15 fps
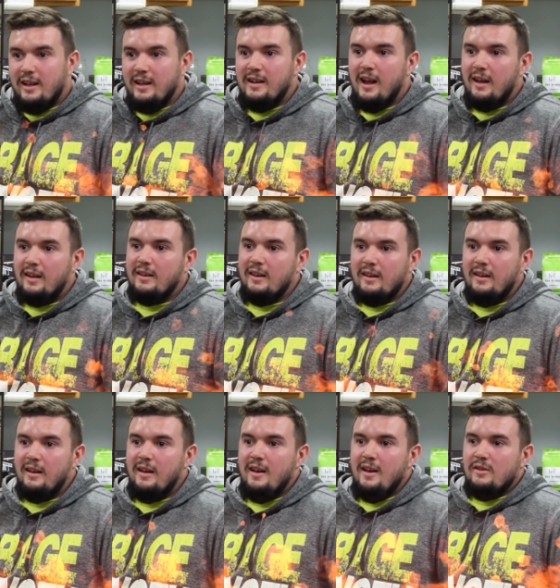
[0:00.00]
connected,
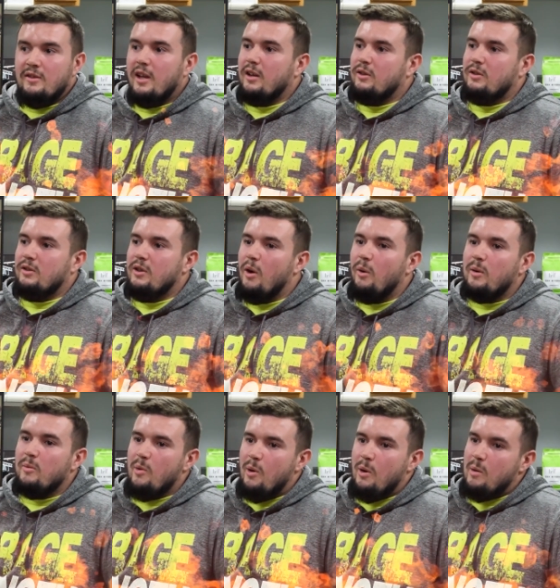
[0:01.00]
like knowing
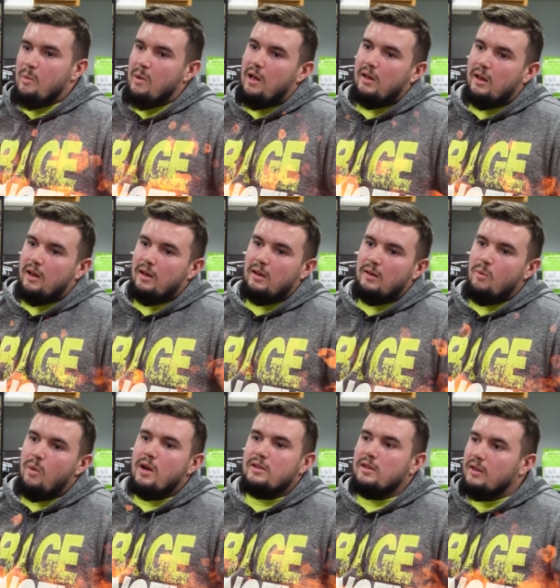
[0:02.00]
more about like
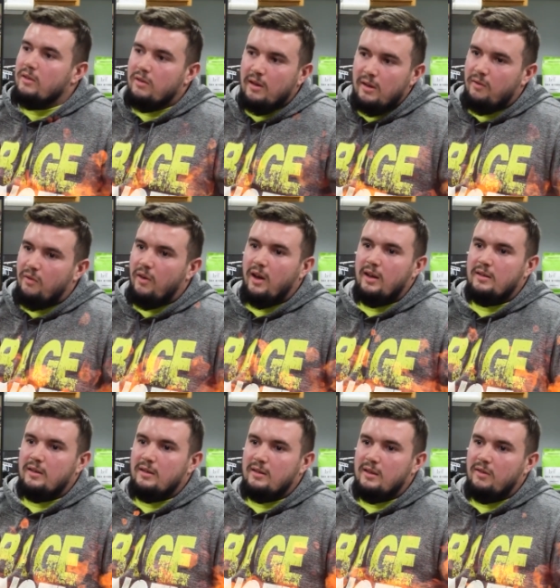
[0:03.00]
watching different like fights
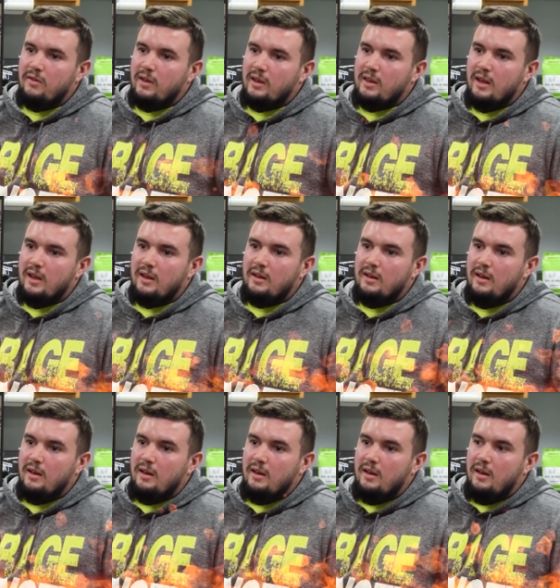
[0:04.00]
and stuff like that,
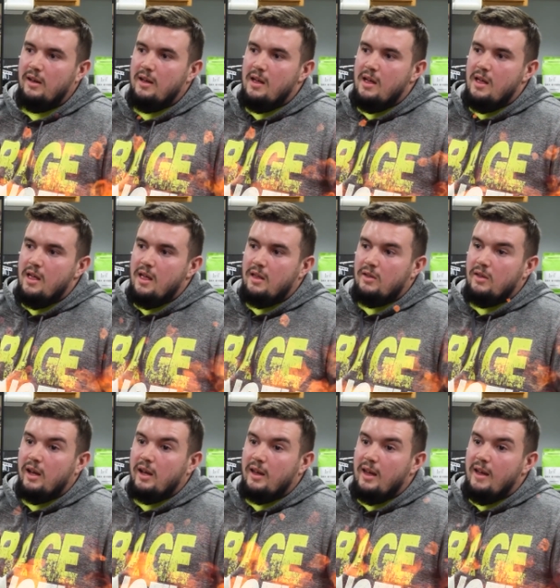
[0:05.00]

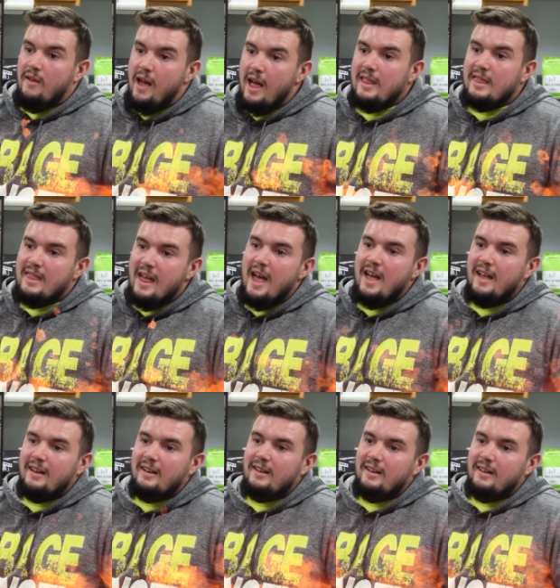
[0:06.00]
like it had that
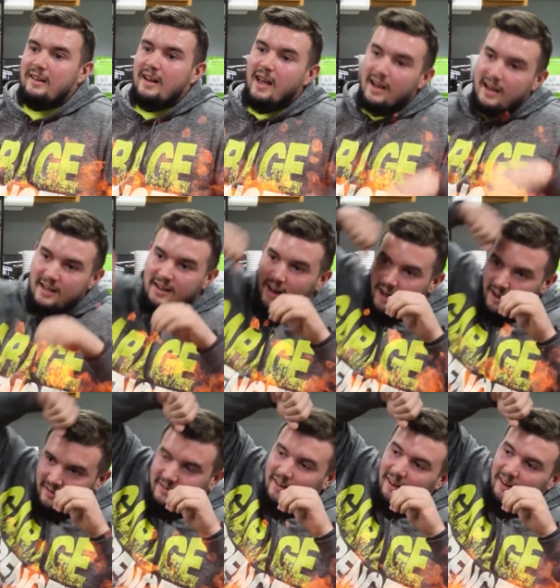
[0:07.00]
had he
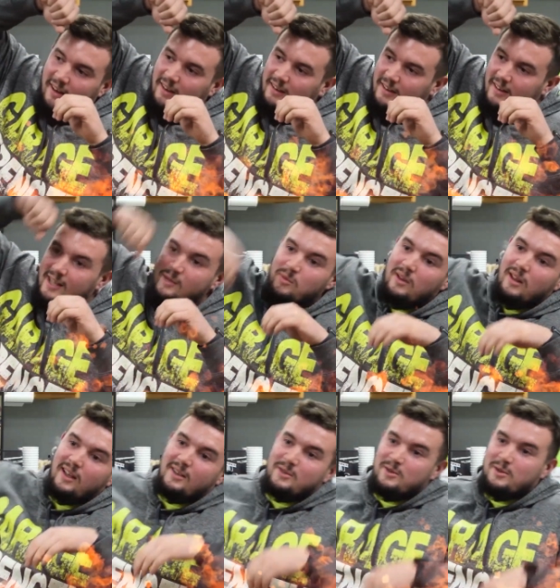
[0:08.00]
not ducked, he'd be
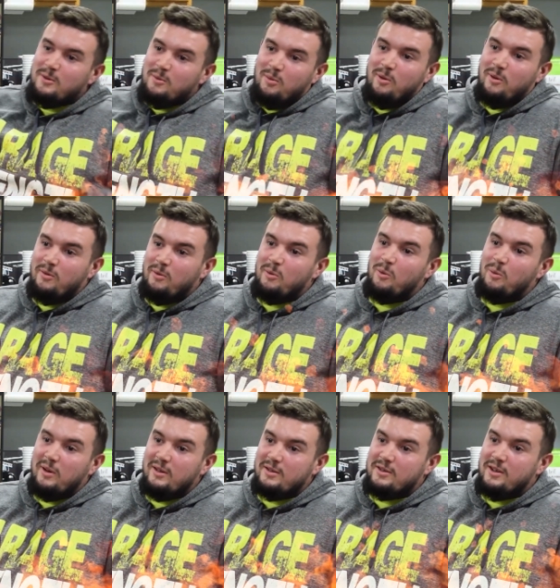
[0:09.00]
like shooting porn from a
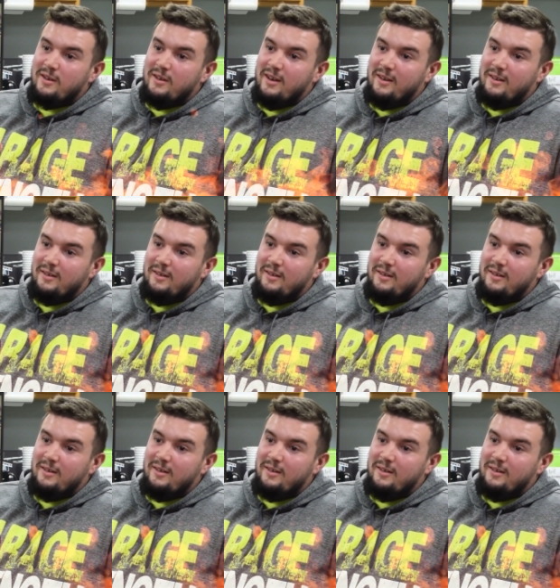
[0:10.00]
wheelchair now.